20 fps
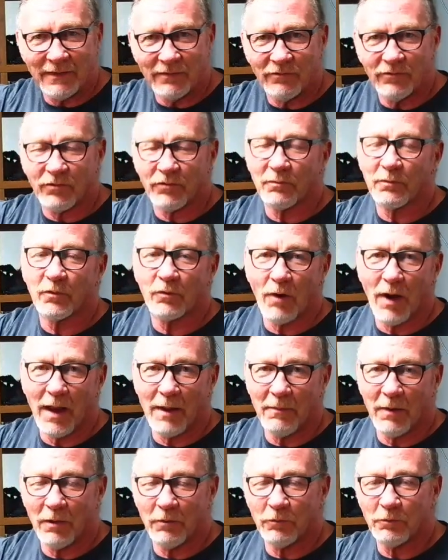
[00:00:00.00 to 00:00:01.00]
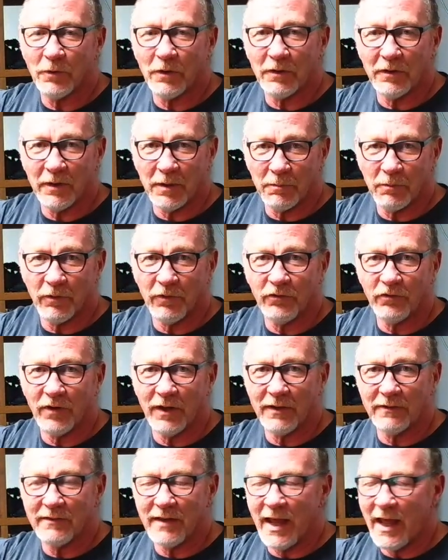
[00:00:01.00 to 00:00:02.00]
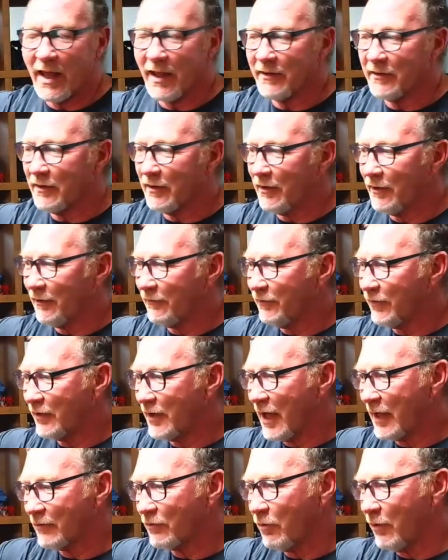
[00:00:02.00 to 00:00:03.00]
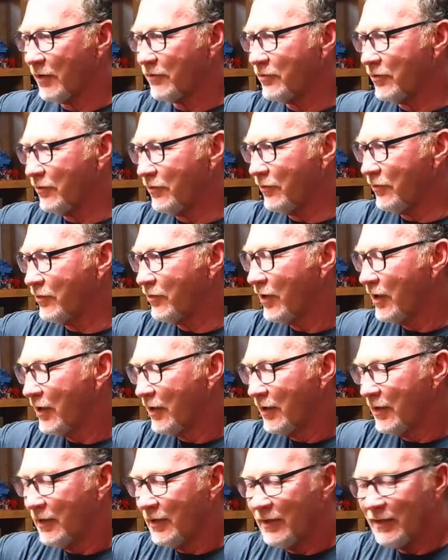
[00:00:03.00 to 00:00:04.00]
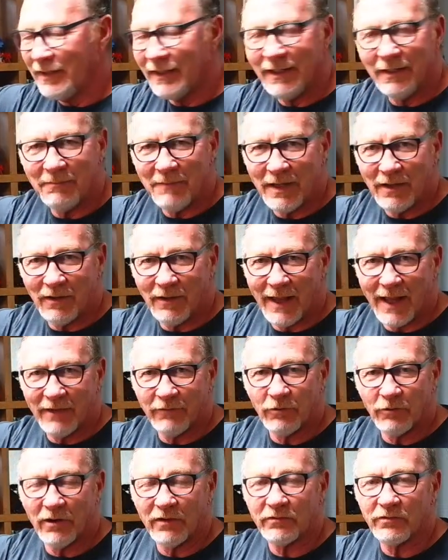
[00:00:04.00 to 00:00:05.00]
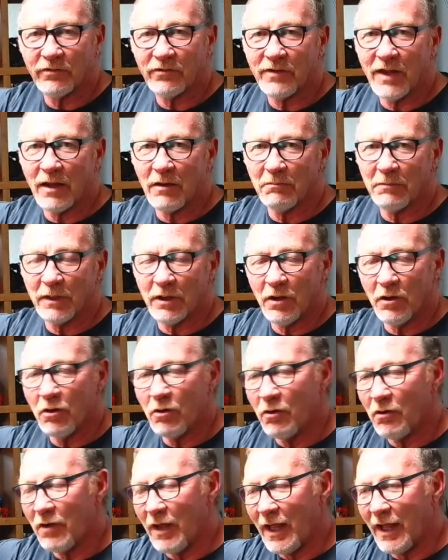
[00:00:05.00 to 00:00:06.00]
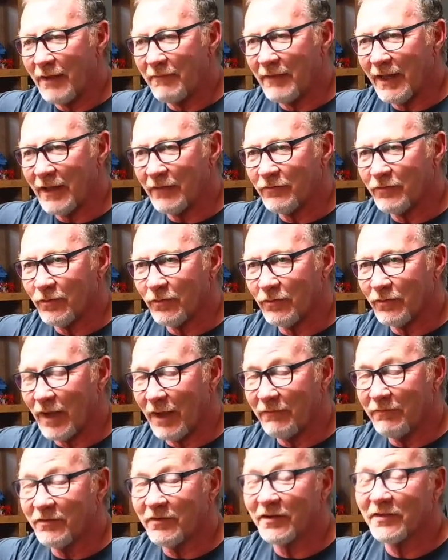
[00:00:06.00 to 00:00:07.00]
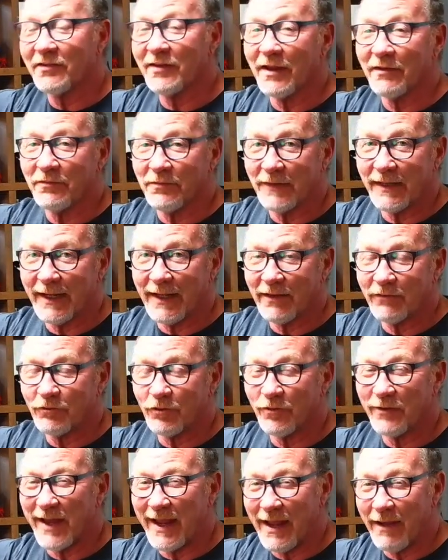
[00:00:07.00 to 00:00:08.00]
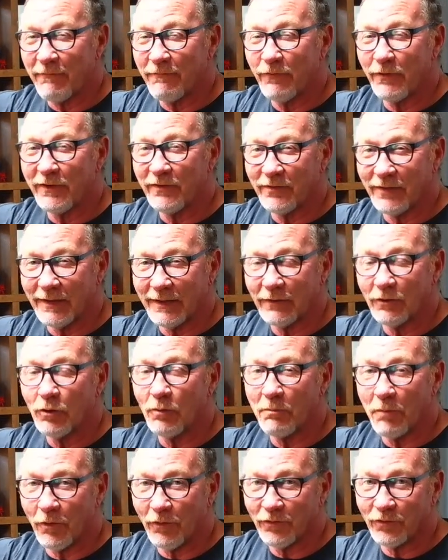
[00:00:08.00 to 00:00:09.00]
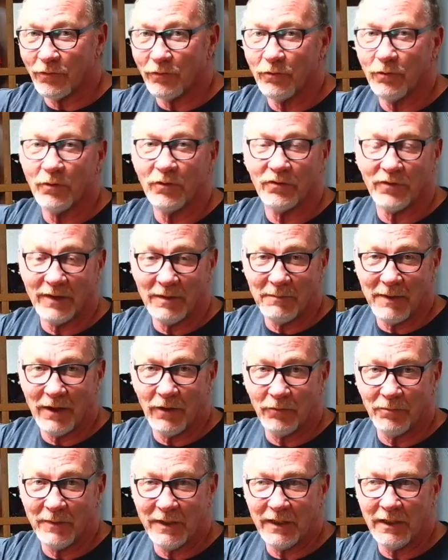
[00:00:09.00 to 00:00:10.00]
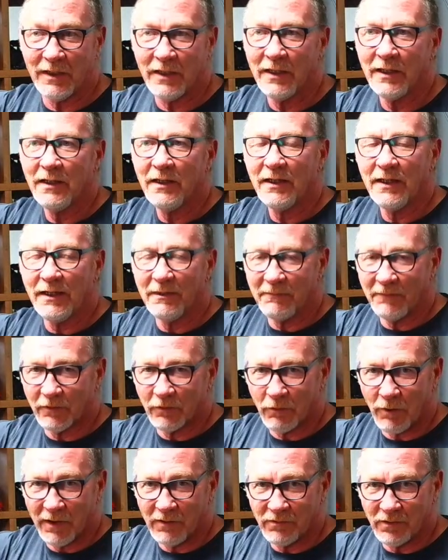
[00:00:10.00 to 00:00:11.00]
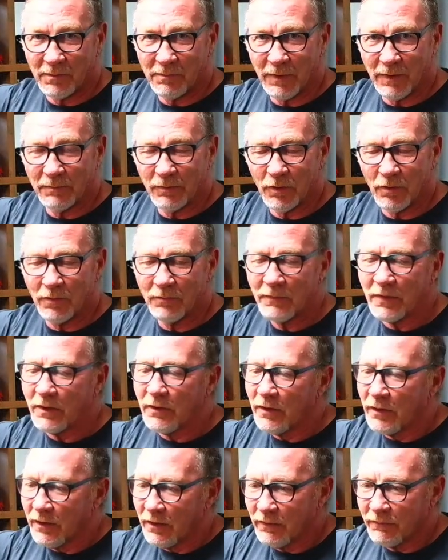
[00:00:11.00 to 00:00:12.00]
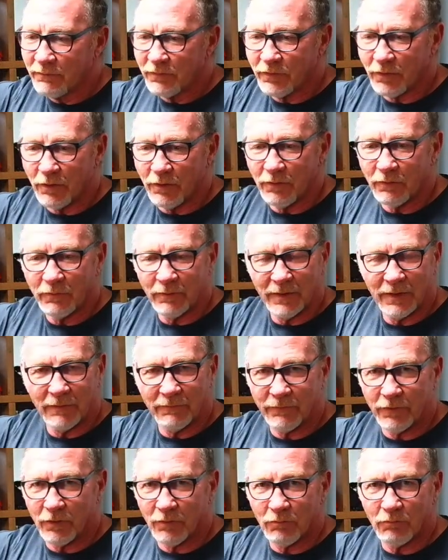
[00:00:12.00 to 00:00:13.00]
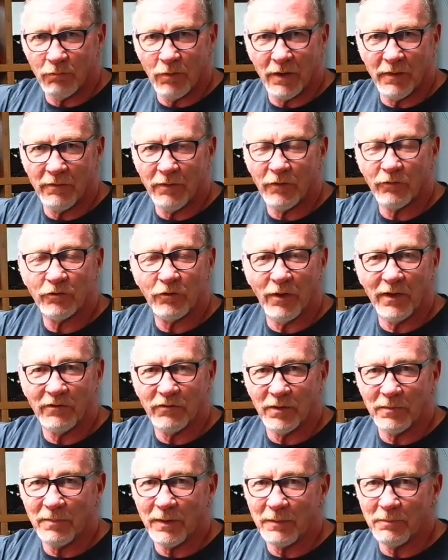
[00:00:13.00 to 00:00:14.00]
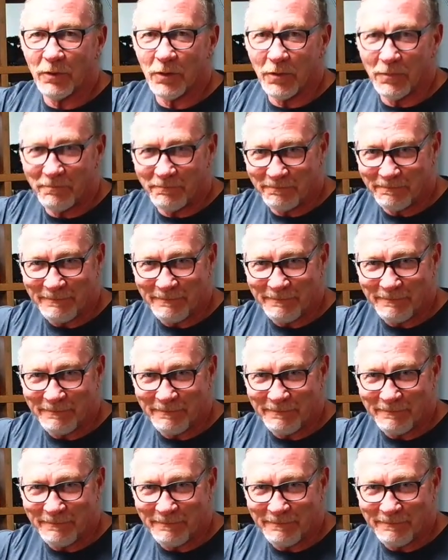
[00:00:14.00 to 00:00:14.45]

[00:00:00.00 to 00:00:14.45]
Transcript: and subscribe. I would really appreciate that. If you got questions, email address is down below. I've successfully answered every single person who has emailed me, even the crazy people. So if you're one of those crazy people,